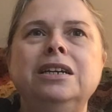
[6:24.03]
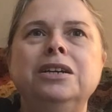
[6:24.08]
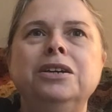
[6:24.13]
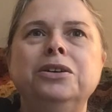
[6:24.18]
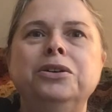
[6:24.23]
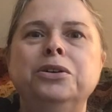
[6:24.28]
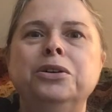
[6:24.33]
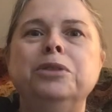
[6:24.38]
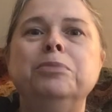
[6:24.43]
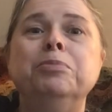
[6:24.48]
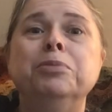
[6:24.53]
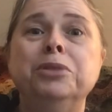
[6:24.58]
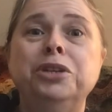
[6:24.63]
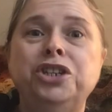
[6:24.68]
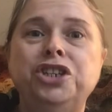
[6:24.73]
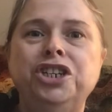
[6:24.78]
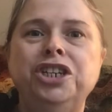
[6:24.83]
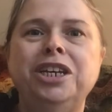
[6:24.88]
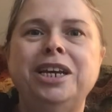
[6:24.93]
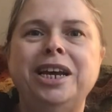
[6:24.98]
could
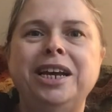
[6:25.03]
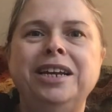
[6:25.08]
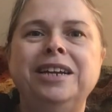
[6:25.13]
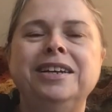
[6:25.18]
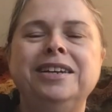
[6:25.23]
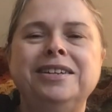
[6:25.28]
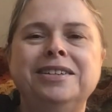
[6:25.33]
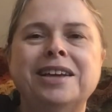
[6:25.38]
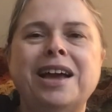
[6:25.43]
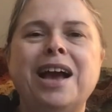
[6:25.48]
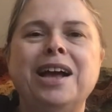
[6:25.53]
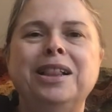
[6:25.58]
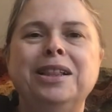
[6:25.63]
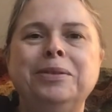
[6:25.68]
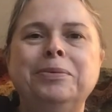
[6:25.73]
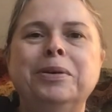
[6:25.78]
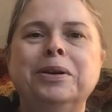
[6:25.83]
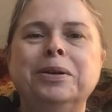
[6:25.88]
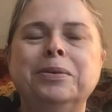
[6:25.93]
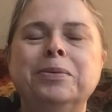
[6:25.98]
appreciate exactly
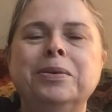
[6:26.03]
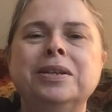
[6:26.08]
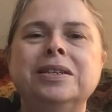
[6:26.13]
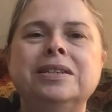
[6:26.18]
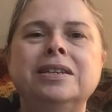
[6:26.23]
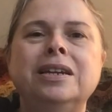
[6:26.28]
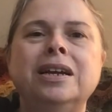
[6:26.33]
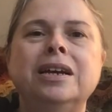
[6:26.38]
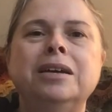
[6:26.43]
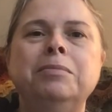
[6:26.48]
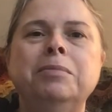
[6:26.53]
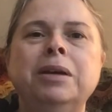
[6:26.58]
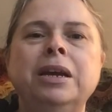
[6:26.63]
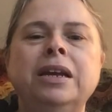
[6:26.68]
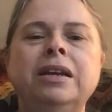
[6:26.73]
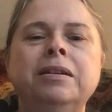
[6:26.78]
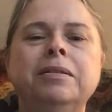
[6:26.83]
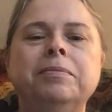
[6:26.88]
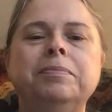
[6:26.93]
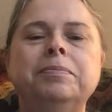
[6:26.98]
what it was that I had made.